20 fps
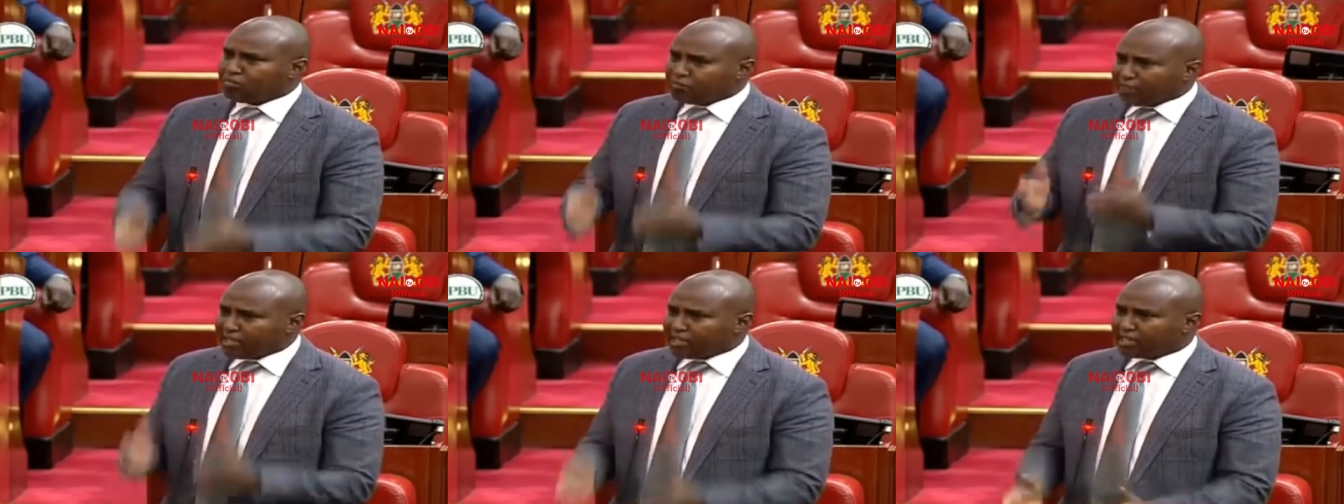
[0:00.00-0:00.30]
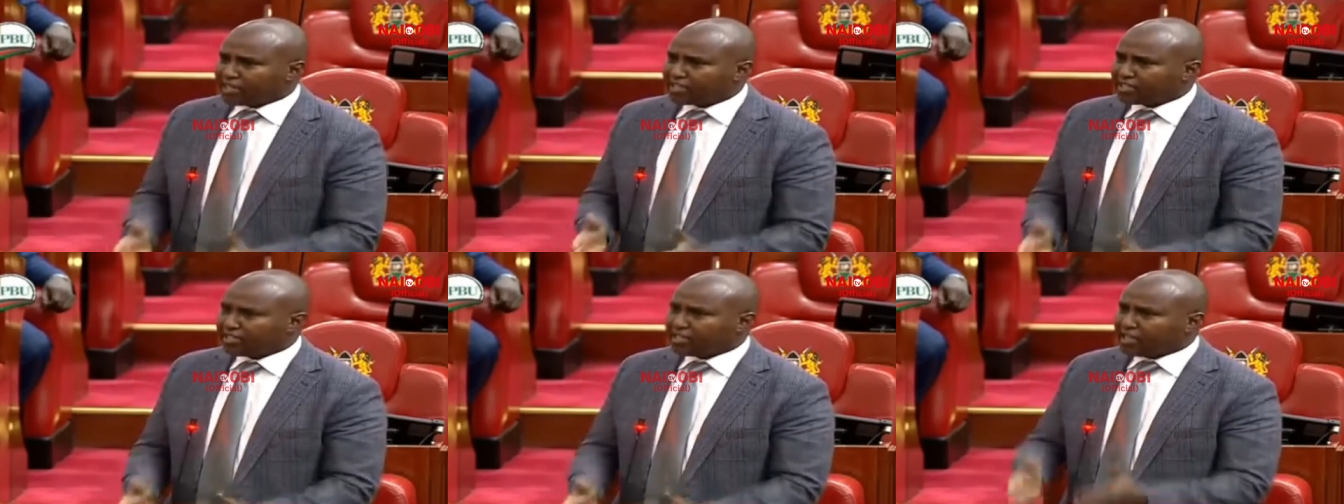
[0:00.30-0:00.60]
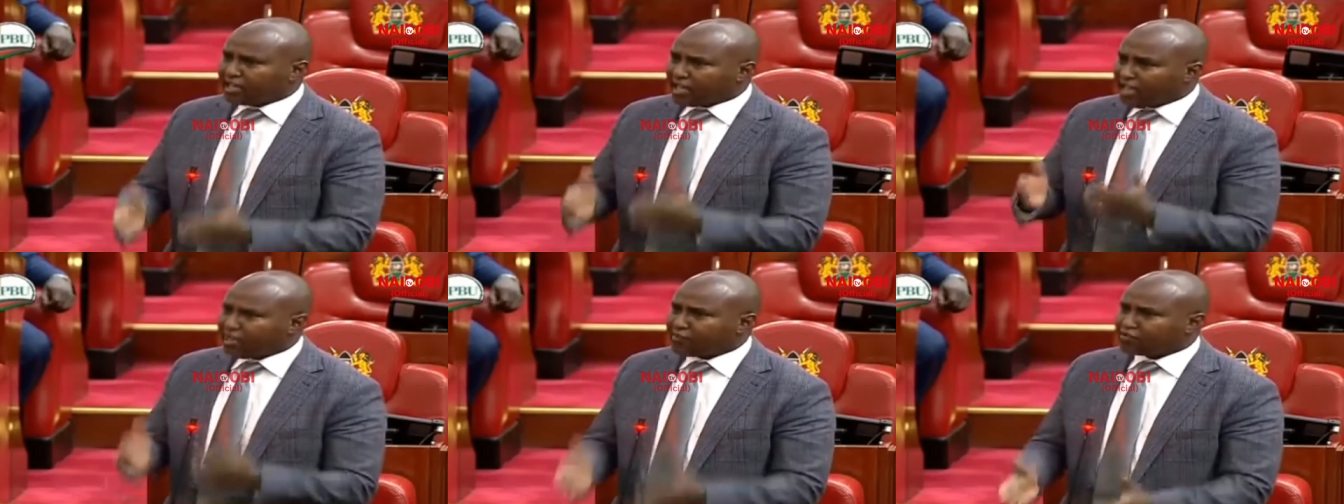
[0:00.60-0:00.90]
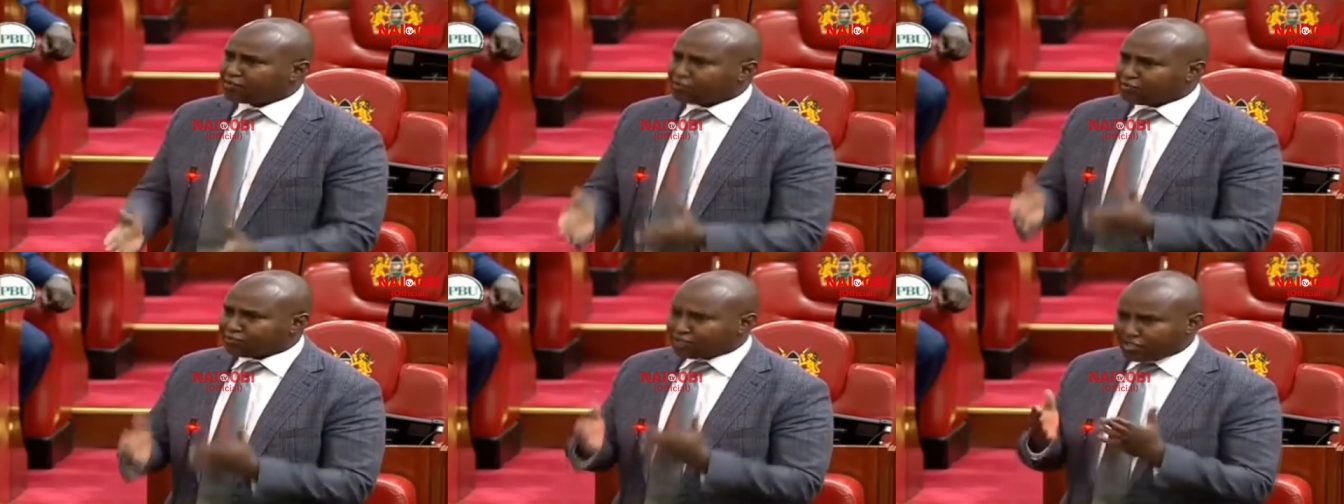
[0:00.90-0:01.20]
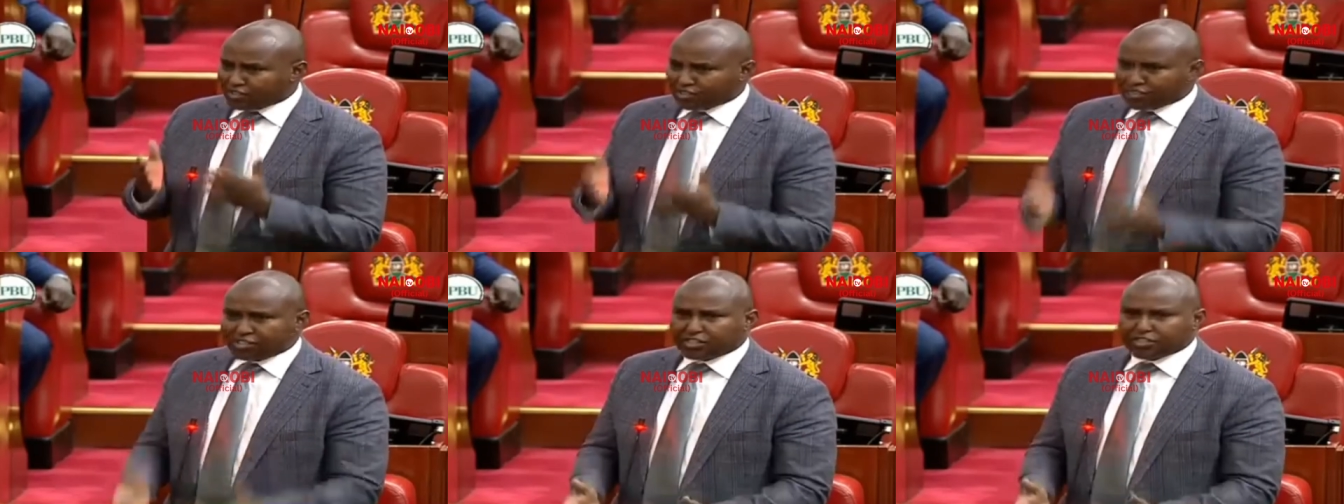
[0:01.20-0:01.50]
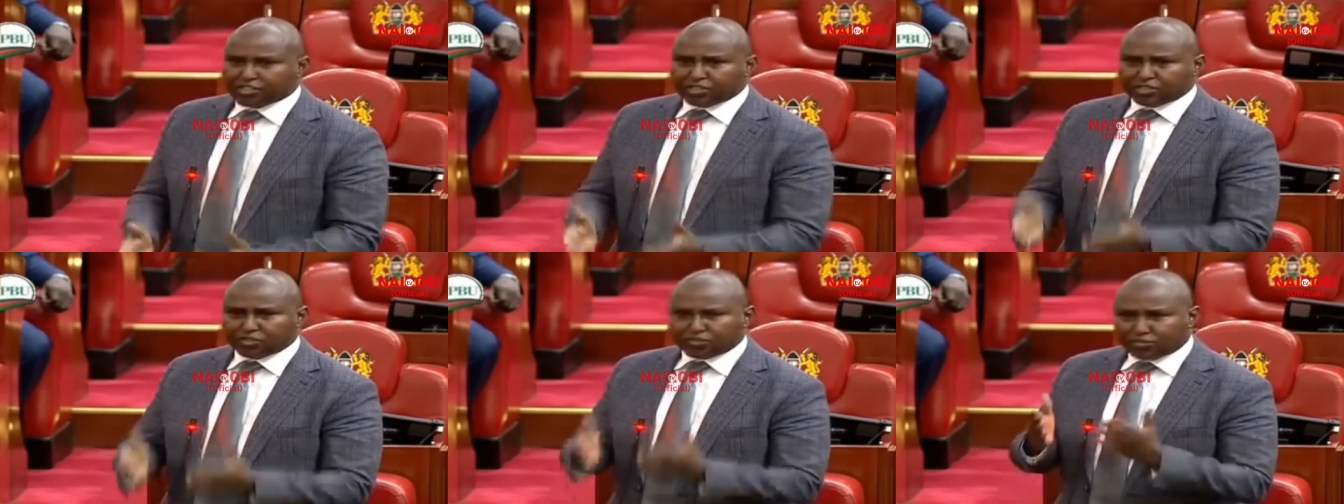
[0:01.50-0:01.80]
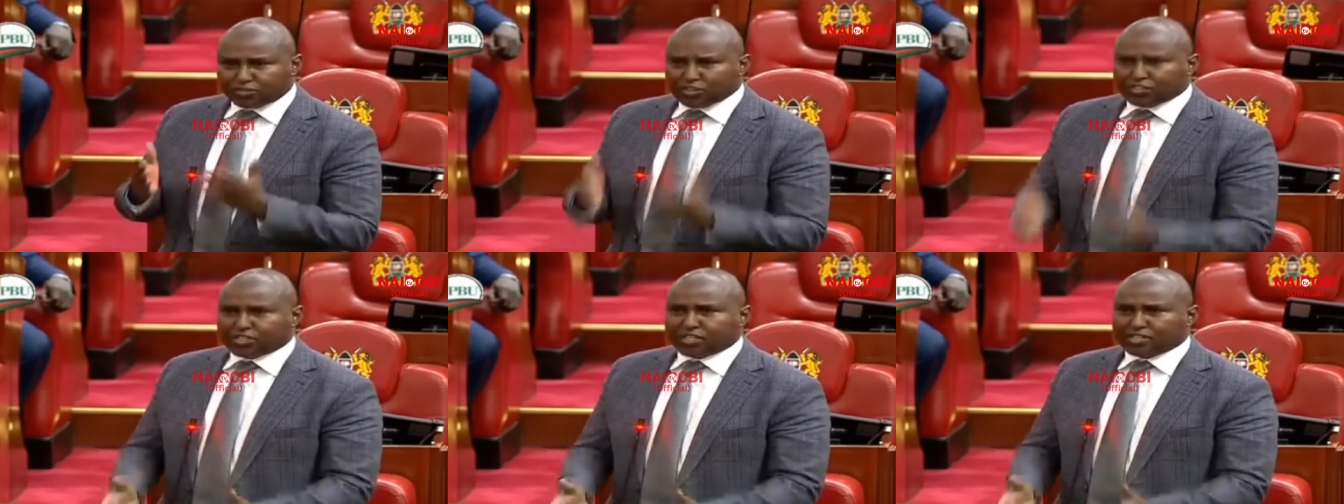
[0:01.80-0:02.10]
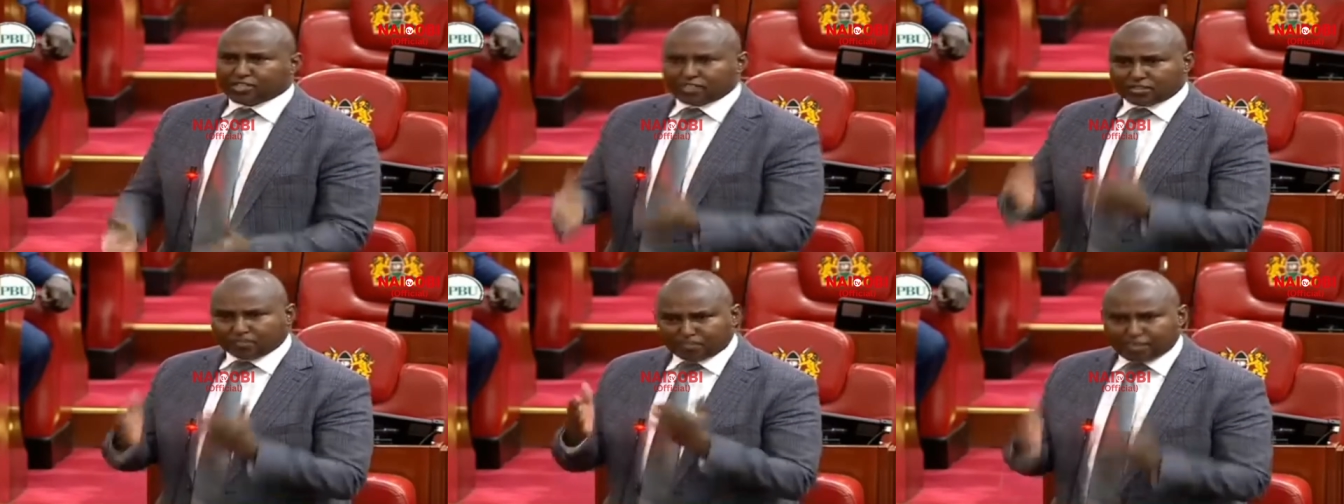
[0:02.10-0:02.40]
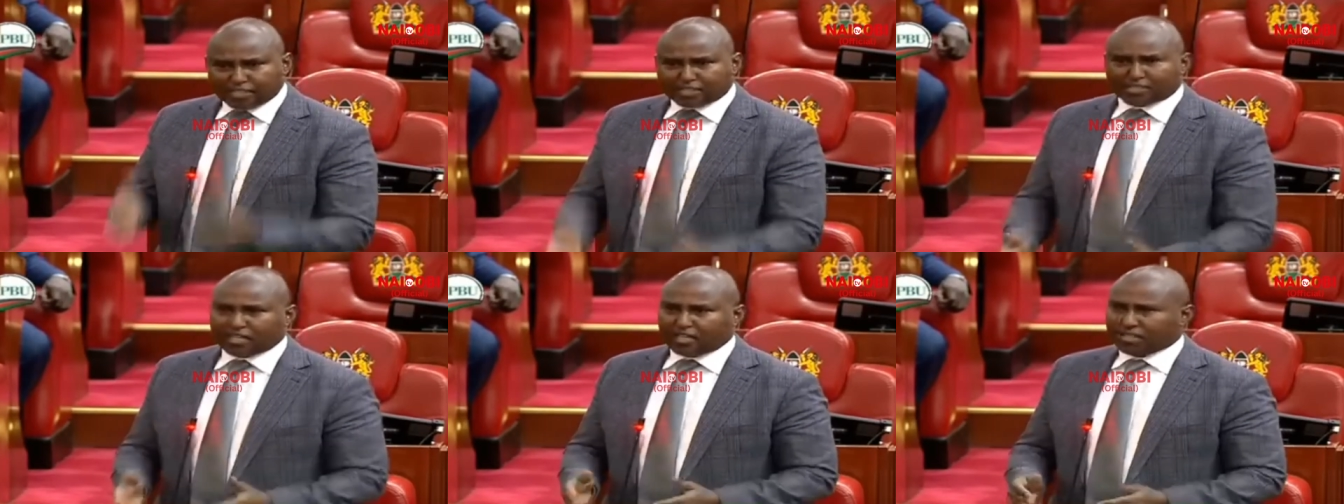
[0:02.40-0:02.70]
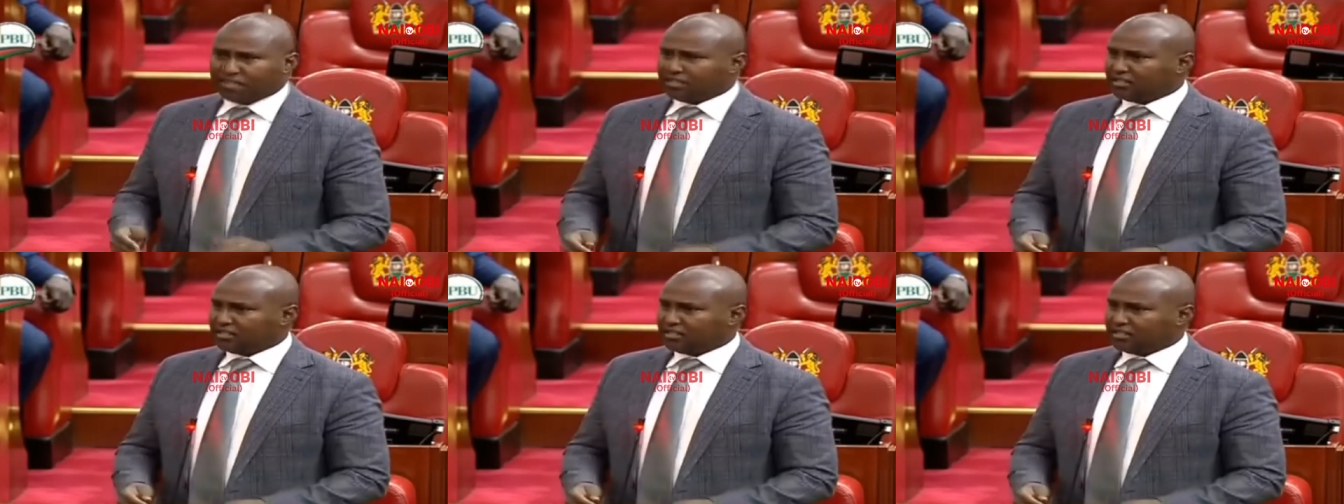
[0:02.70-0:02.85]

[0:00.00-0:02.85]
make the lives of the citizens of this country better,